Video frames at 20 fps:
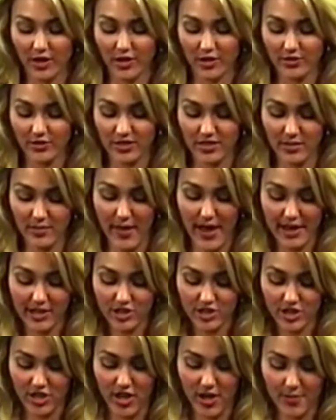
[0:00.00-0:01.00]
to use to
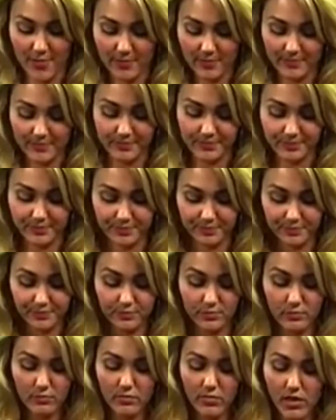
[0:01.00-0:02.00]
mash it up.
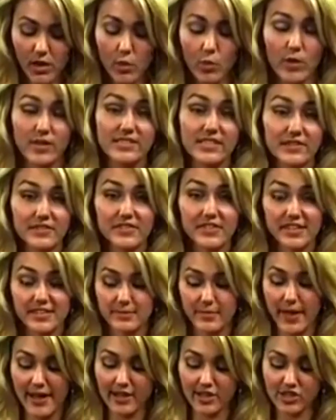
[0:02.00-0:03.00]
Once
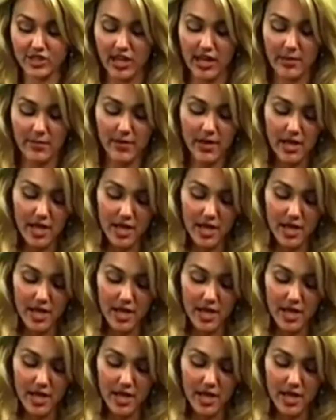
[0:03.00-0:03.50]
everything's mashed up,